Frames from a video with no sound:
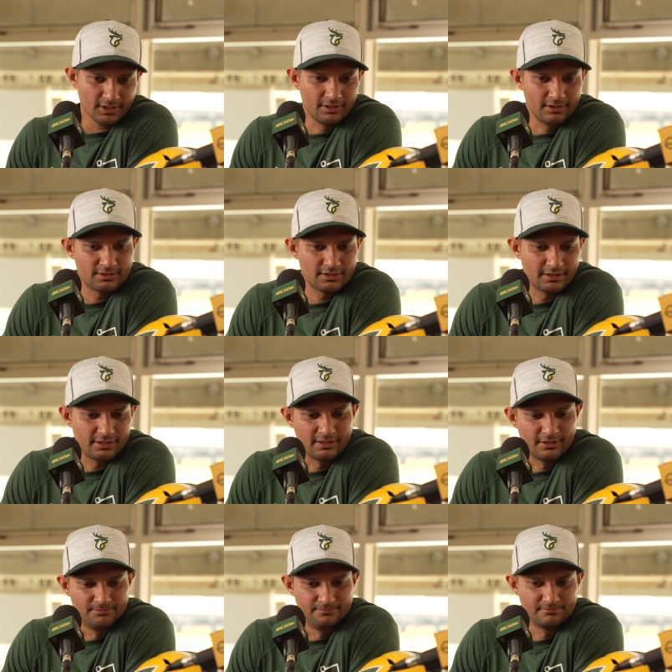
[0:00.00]
it's
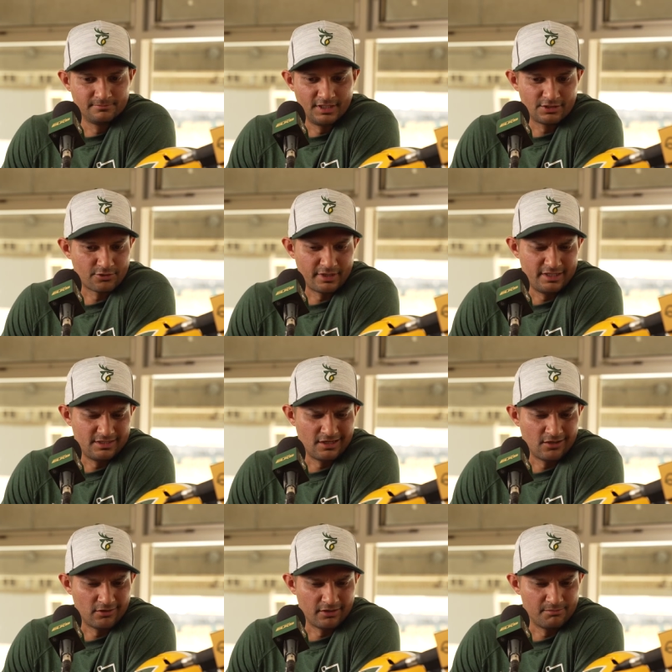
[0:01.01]
it's crazy
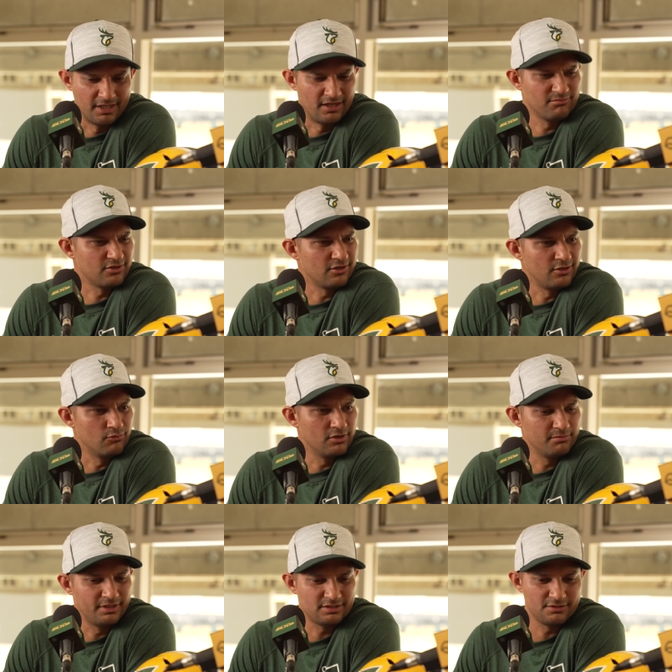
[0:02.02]
how, like, man, I'm
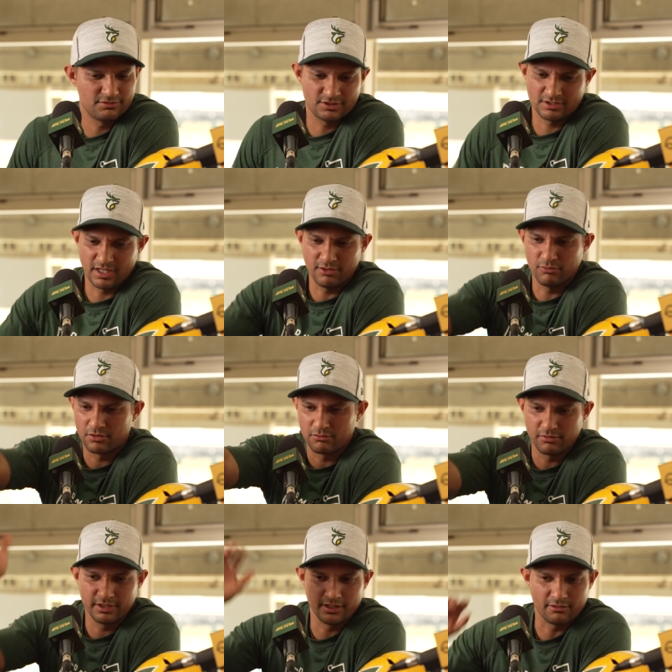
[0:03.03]
31, but it seems just like we're
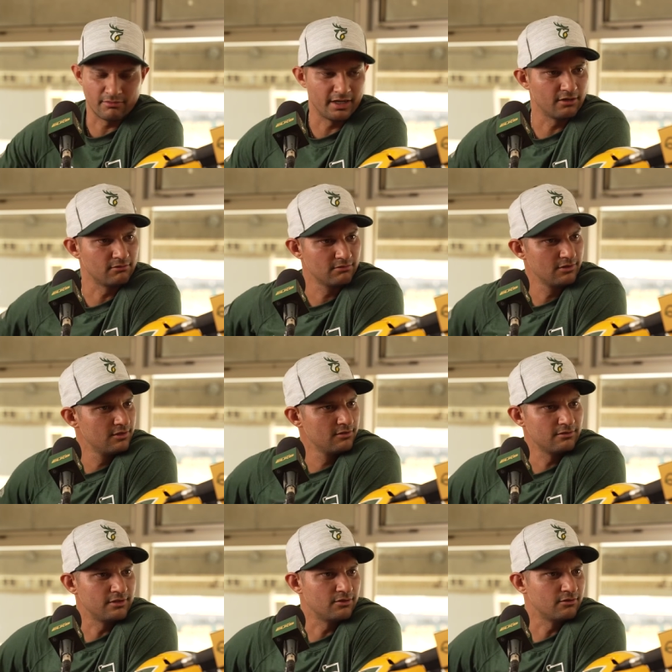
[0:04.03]
running around,
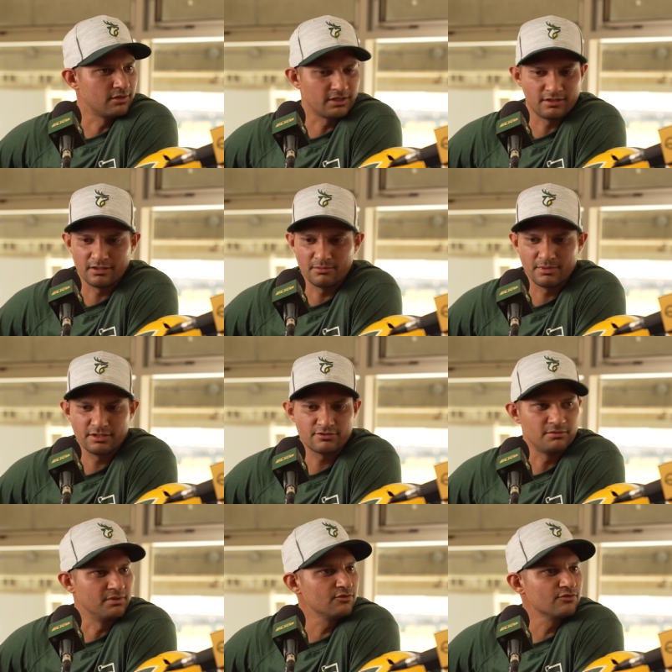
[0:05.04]
you know, like in
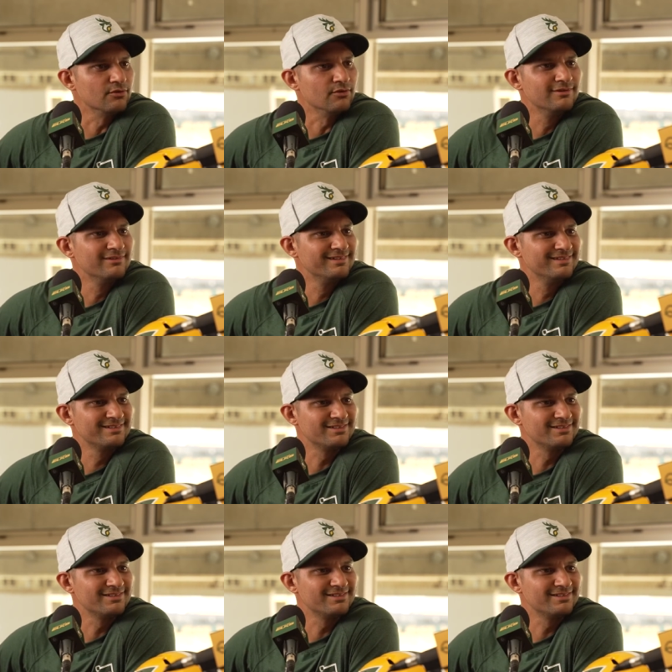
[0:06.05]
elementary, middle school. Yeah.